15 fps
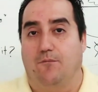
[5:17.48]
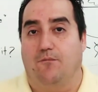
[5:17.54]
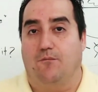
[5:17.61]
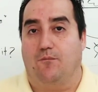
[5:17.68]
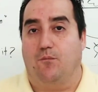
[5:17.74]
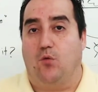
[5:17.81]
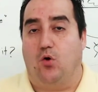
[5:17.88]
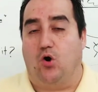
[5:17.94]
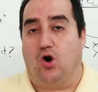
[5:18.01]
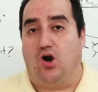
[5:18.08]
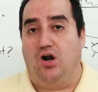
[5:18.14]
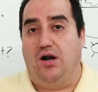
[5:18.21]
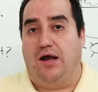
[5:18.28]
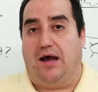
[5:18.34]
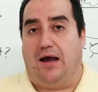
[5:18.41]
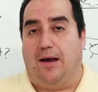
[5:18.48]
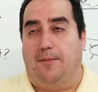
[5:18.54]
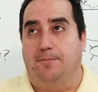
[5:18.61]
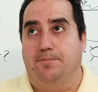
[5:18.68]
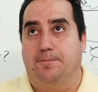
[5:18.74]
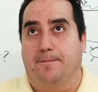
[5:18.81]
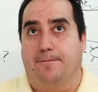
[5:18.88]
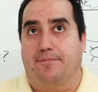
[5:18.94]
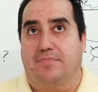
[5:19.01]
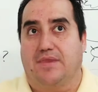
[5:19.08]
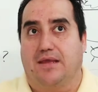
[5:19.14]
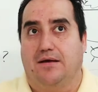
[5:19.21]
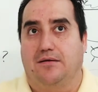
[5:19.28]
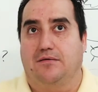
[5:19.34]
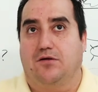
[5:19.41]
more
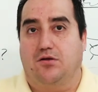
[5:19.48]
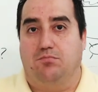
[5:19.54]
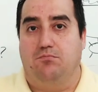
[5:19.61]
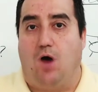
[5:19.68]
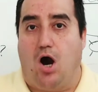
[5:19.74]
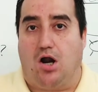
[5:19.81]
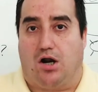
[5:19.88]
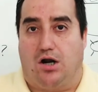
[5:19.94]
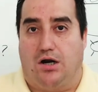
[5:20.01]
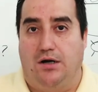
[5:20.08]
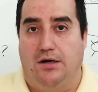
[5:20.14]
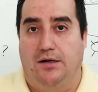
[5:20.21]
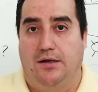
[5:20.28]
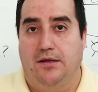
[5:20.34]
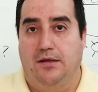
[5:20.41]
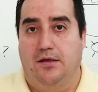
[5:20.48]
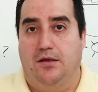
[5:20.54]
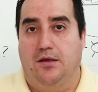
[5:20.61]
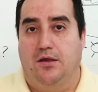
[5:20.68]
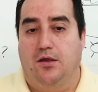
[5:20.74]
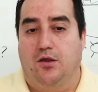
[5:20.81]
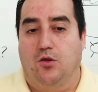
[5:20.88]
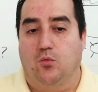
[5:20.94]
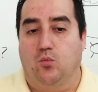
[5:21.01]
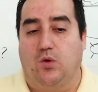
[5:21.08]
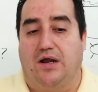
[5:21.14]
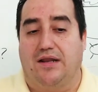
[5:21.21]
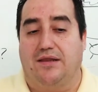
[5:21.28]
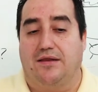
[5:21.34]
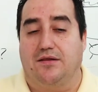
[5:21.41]
modern,
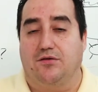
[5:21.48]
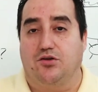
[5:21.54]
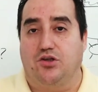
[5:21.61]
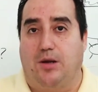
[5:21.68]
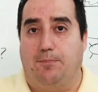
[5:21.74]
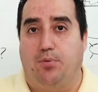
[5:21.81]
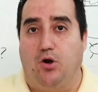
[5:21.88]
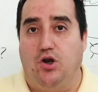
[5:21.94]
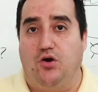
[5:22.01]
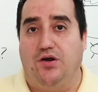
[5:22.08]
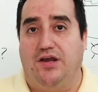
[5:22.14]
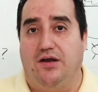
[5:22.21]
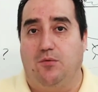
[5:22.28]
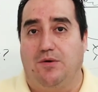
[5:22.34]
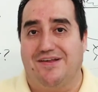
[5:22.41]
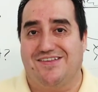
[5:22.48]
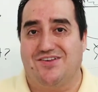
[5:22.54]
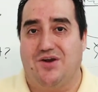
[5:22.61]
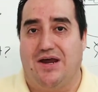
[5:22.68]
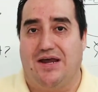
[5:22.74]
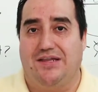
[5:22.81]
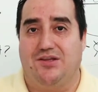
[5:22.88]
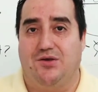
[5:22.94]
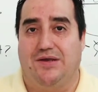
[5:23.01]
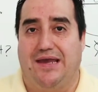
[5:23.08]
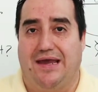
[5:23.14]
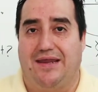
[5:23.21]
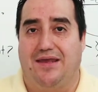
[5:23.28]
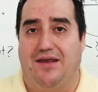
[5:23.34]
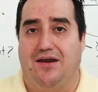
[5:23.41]
what Napoleon here was trying to
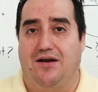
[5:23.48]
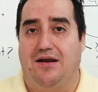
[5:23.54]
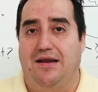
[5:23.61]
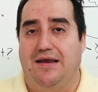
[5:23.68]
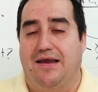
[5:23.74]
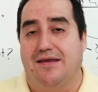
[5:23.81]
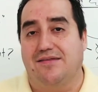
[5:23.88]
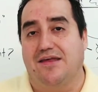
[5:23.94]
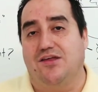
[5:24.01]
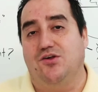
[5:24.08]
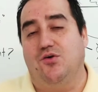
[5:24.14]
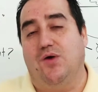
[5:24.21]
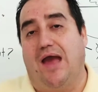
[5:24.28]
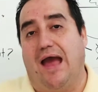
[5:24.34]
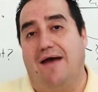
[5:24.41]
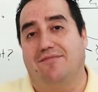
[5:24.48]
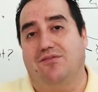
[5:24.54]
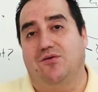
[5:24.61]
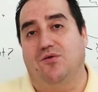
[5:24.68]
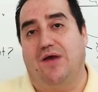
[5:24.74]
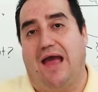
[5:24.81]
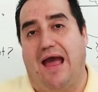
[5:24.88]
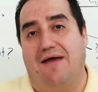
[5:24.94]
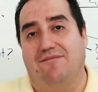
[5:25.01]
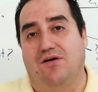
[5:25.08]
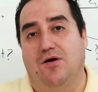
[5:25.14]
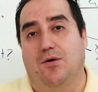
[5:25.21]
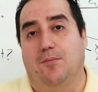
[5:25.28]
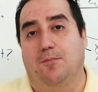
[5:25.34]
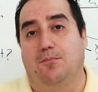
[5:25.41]
get here is that you have to have
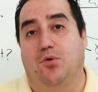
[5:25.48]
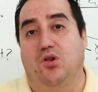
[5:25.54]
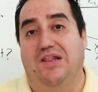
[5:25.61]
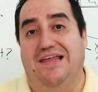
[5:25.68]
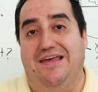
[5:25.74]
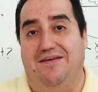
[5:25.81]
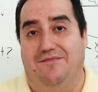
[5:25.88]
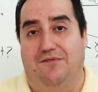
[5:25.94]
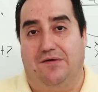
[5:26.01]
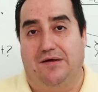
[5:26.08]
belief.